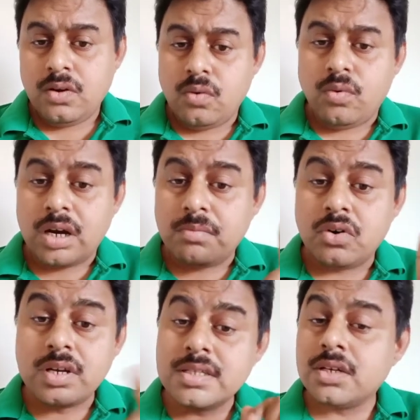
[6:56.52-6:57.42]
One more
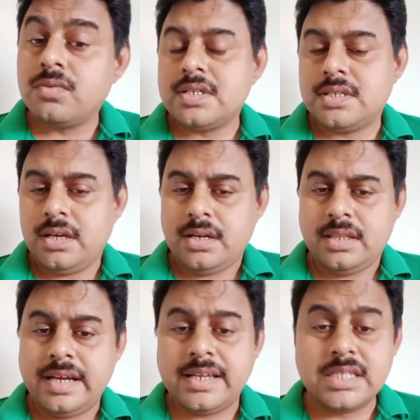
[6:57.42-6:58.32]
reason was there.
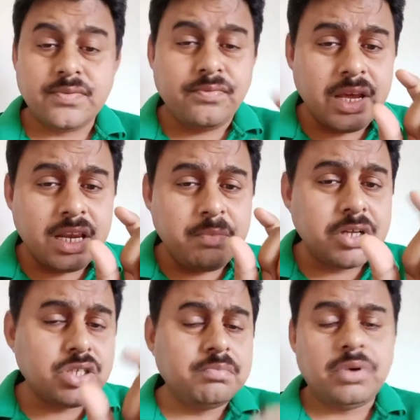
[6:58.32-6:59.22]
That is very
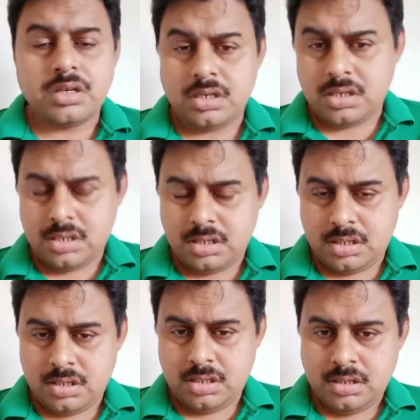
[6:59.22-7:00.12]
much important.
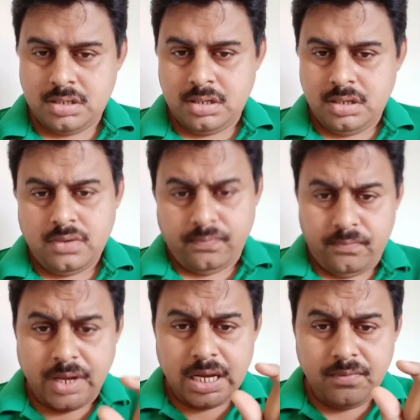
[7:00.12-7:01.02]

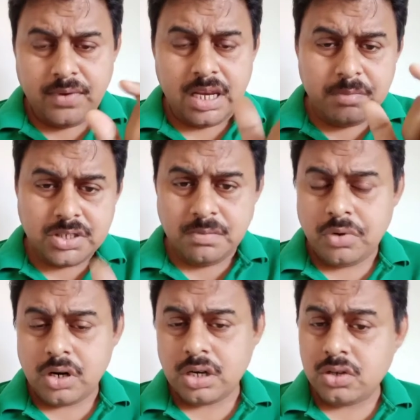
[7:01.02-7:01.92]
Very, very much
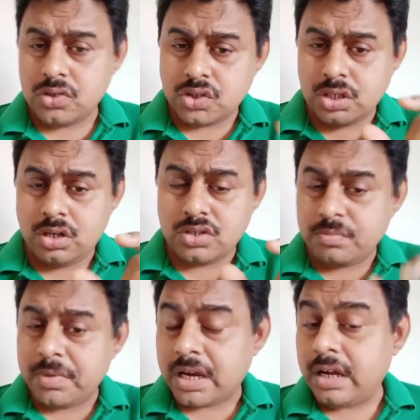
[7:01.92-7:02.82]
important question also
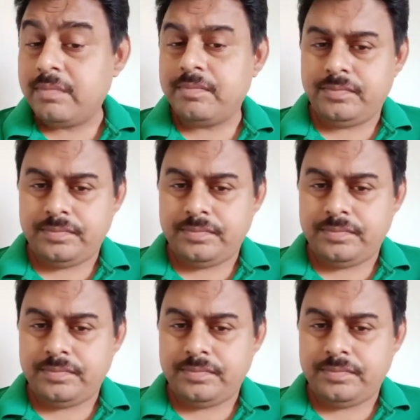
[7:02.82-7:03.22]
may come.